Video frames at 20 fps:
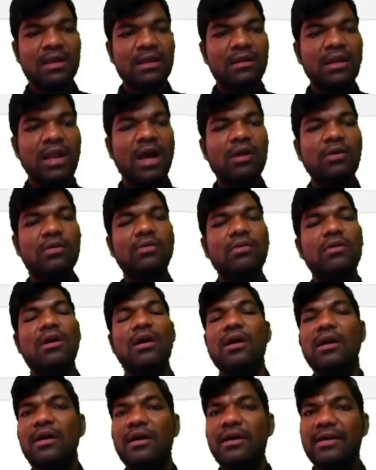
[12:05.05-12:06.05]
Now,
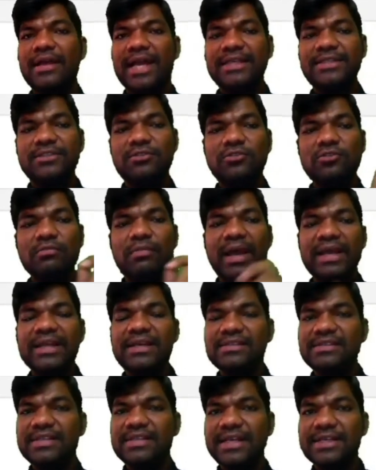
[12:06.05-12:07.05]
x2
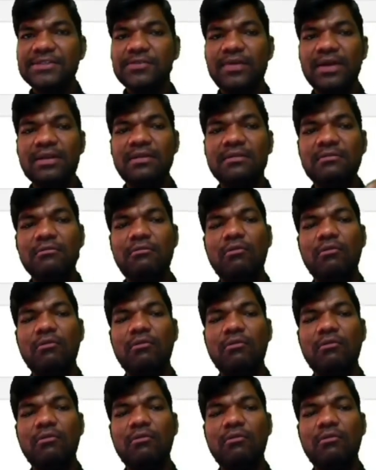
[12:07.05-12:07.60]
minus x1,